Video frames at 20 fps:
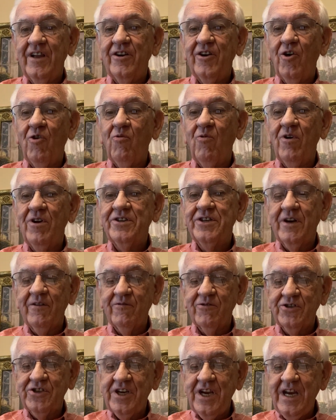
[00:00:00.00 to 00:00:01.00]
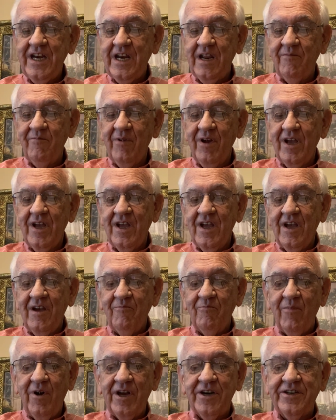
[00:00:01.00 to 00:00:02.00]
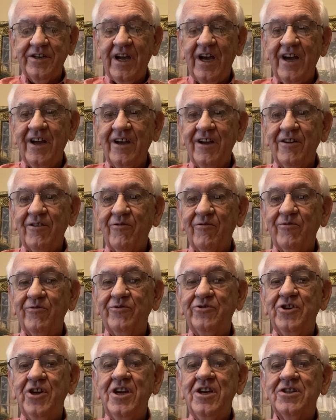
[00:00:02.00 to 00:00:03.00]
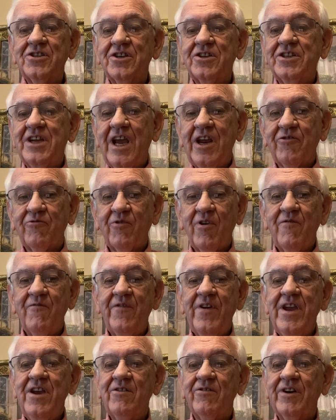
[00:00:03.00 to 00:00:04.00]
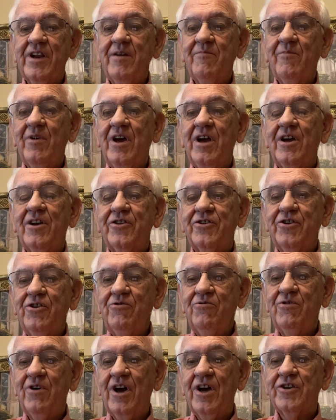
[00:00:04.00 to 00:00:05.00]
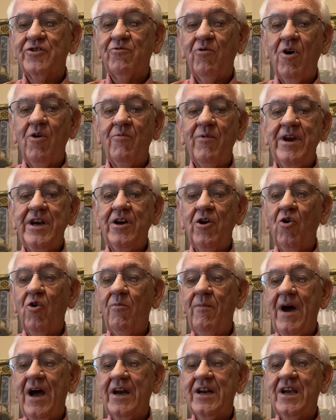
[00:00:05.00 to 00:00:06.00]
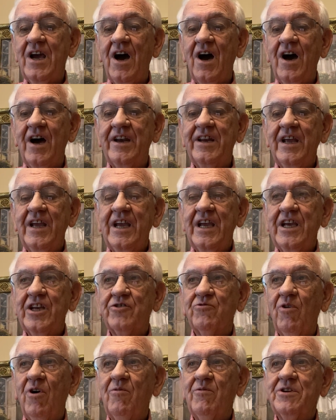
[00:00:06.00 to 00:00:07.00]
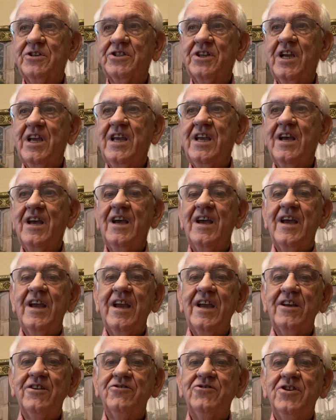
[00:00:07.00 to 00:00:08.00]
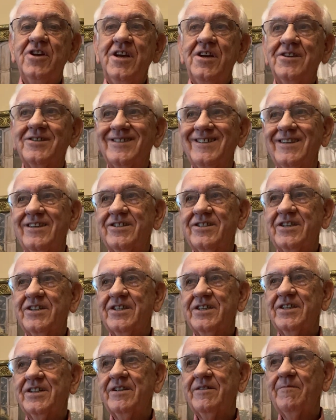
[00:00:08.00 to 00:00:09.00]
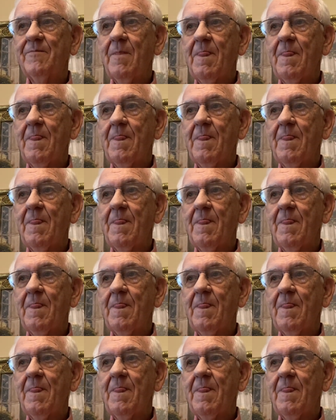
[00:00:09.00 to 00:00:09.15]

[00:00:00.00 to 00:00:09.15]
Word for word: No one's ever seen him, but uh, Jesus has revealed him to us. What we know about God is what we see in Jesus.